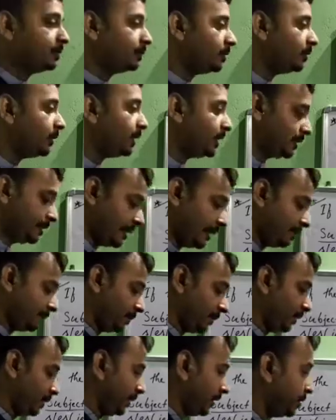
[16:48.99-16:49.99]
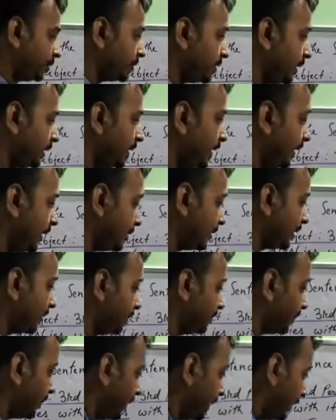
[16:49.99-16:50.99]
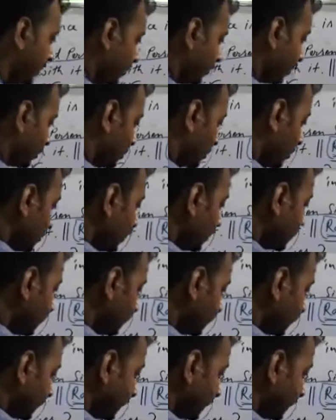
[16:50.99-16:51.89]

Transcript: For example, you see the example here also.